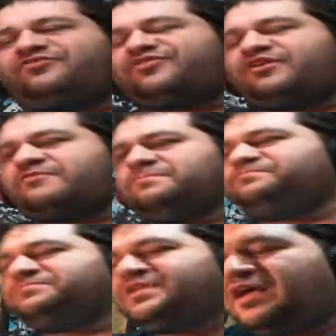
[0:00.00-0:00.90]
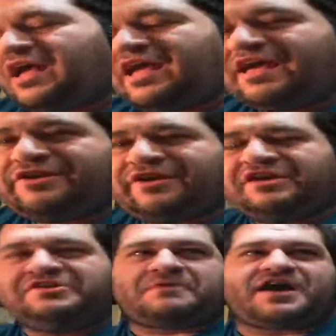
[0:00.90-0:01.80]
So,
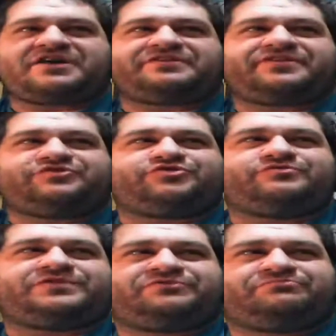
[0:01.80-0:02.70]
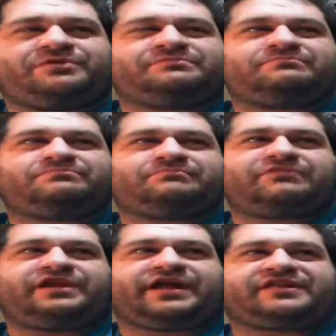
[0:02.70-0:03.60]
in your bio, it says you've been
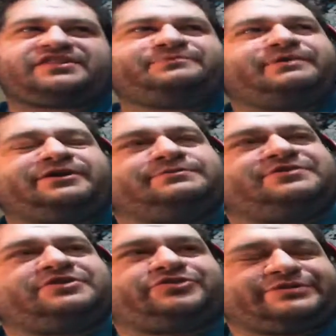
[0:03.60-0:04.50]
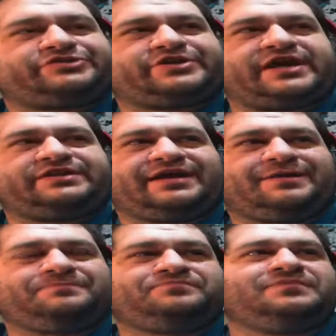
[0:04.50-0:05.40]
connected to the paranormal since you were a child.
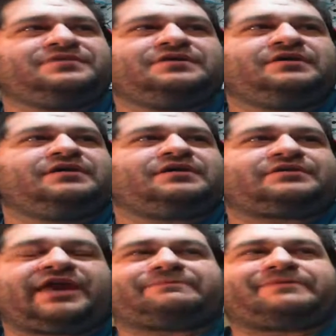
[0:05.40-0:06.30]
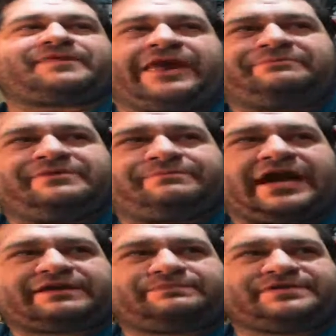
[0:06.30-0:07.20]
Now, take me
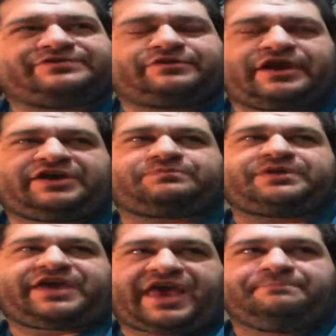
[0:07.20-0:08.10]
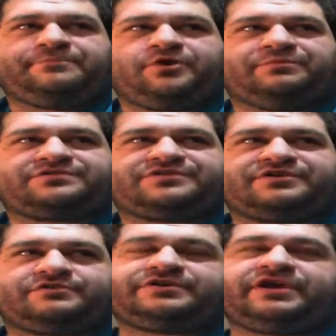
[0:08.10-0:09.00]
back, because there has to be a moment,
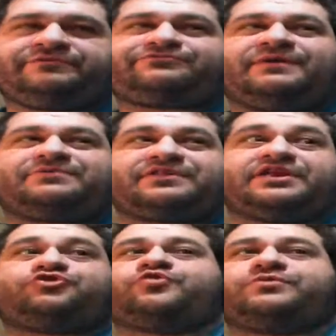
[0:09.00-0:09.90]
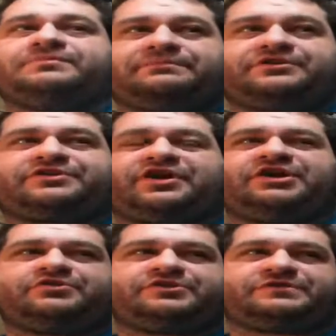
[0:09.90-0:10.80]
though, or something that you remember. Because I
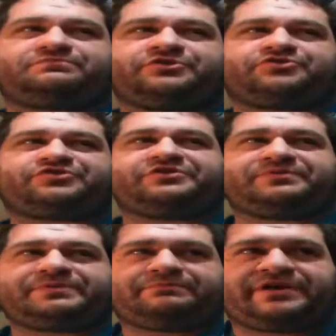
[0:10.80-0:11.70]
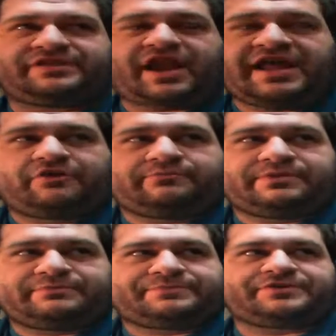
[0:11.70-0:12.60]
know there's stories about me that I don't
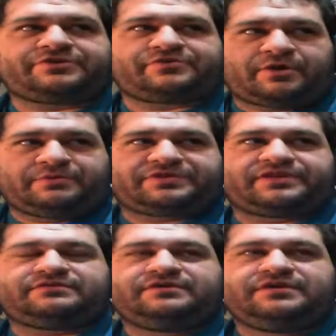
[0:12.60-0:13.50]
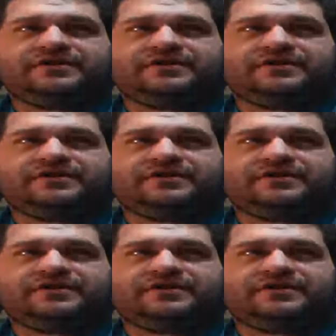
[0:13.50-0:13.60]
remember, but there's a moment that.